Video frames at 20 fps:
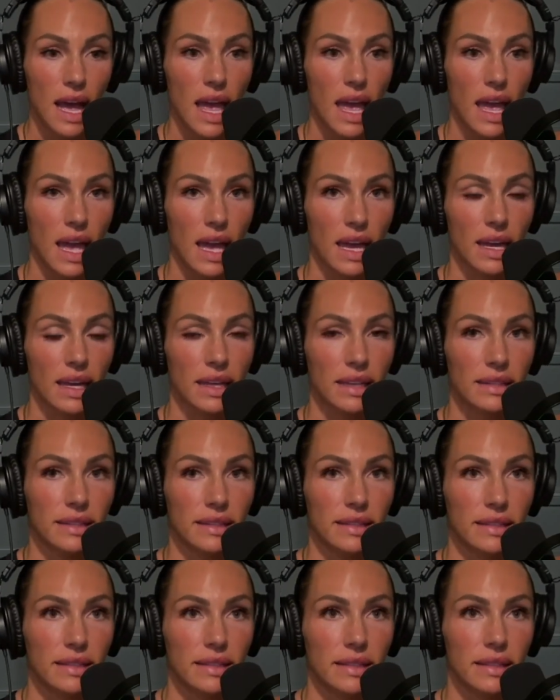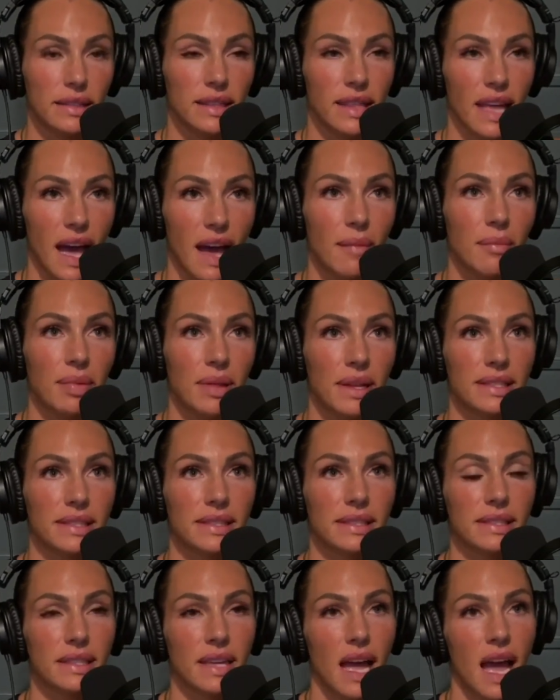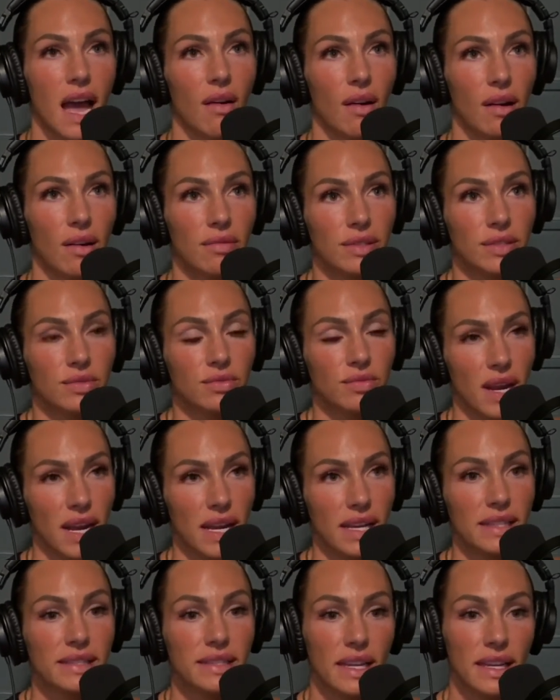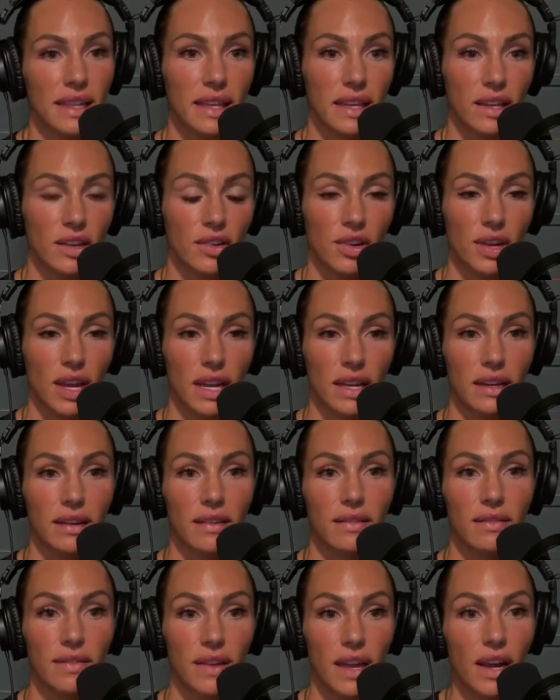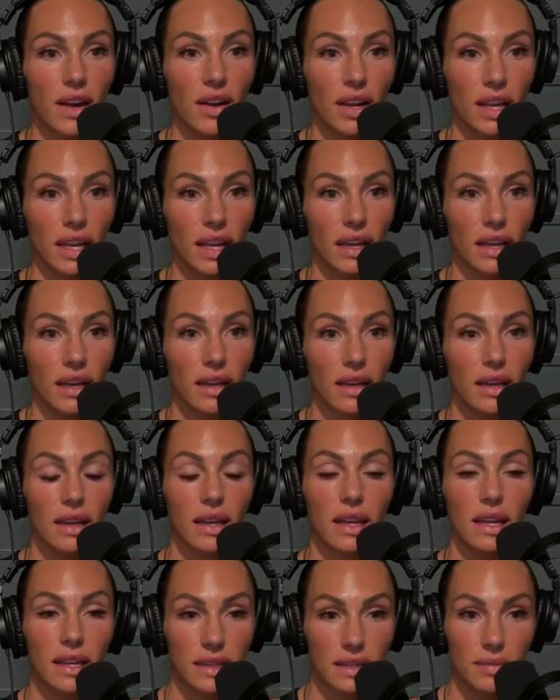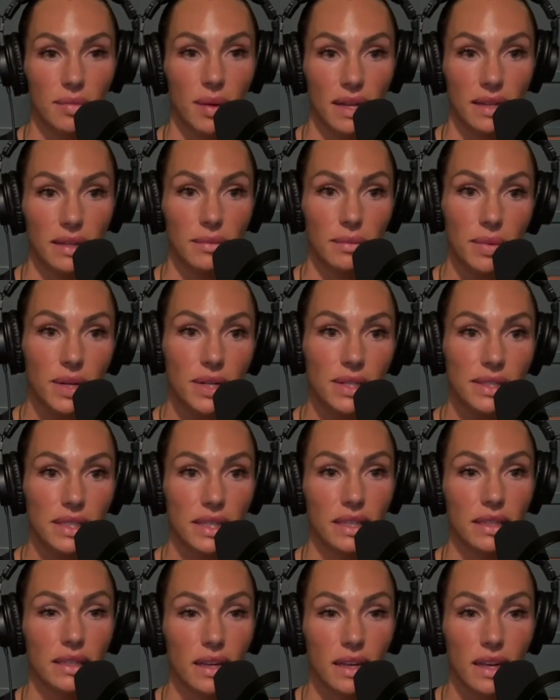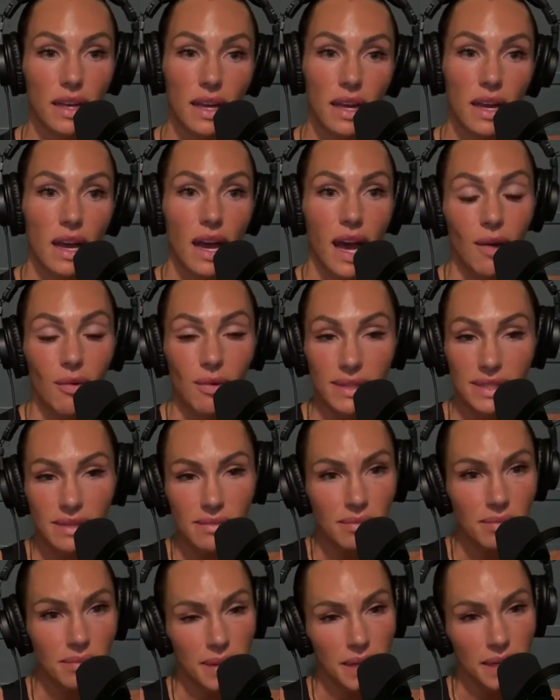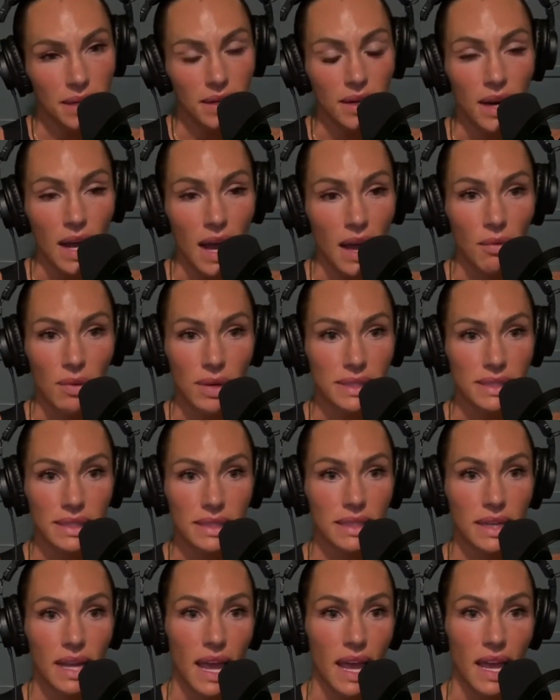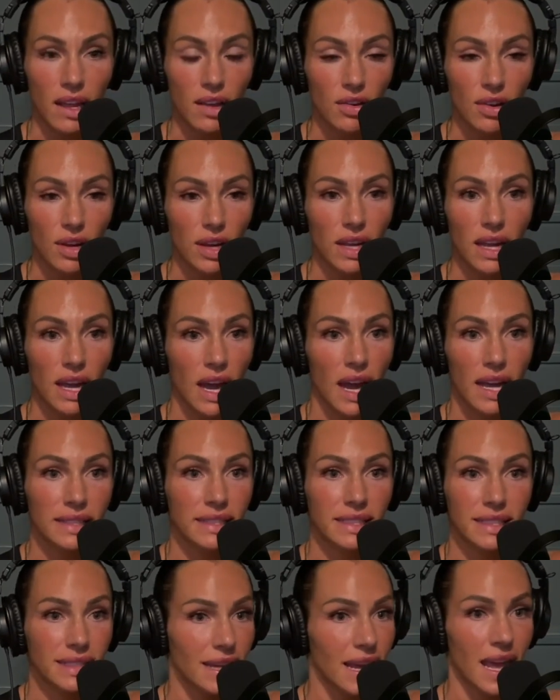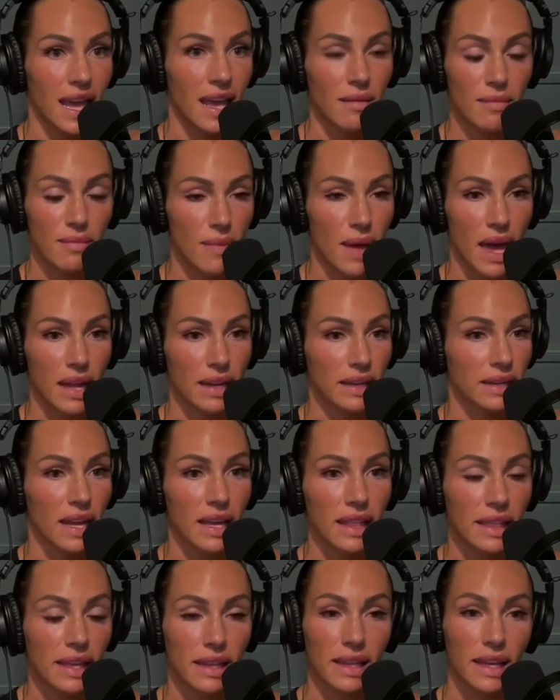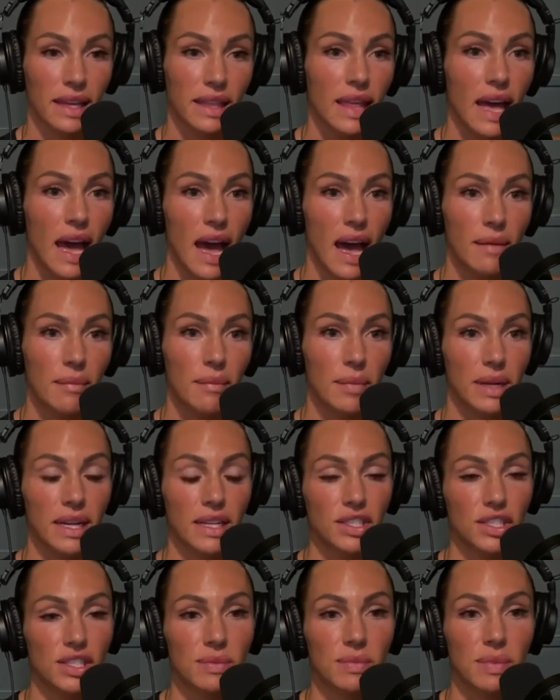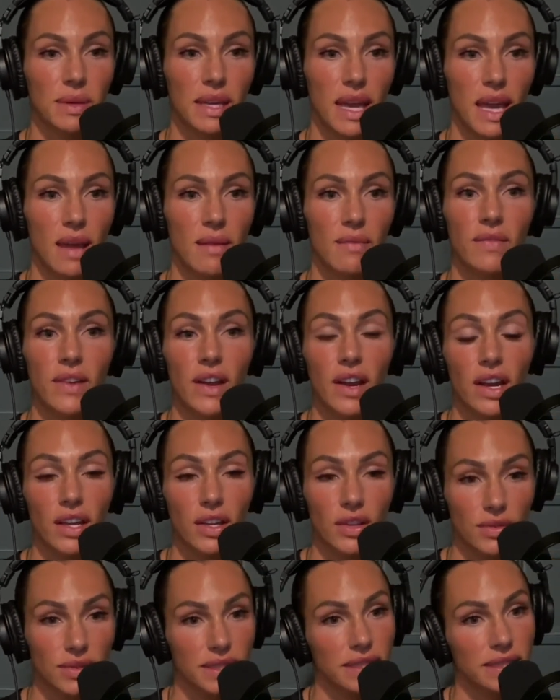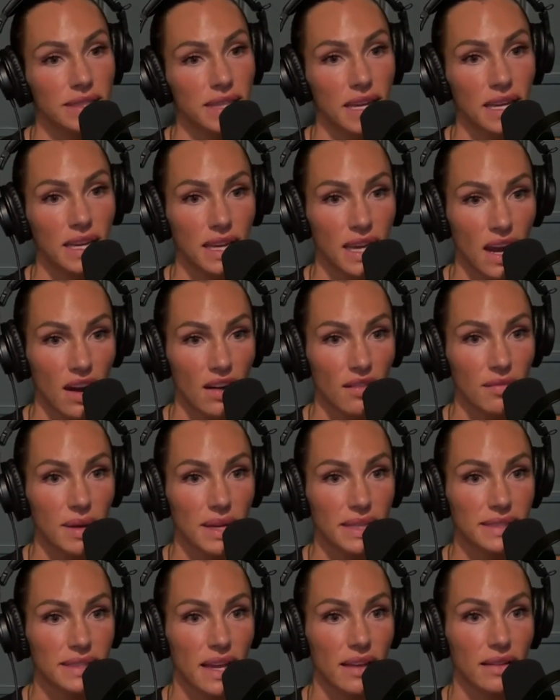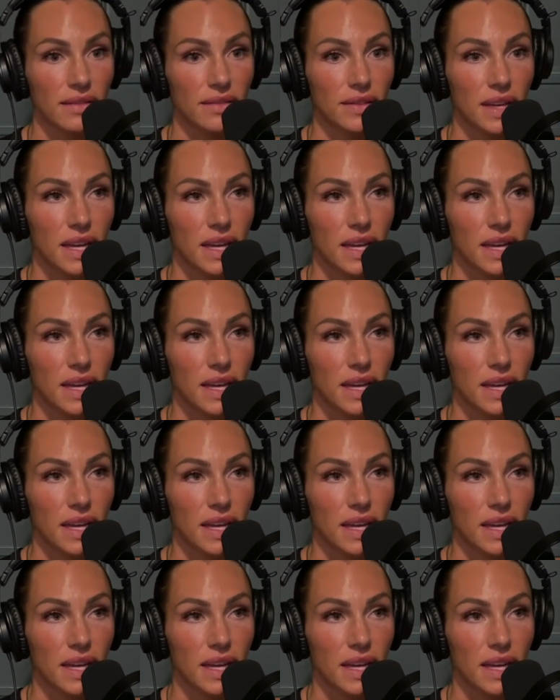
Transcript: And that plus how I was raised, I think created a very independent person. I wasn't bitter. I wasn't angry. I didn't hate men, nothing like that. But I just became very used to taking care of myself.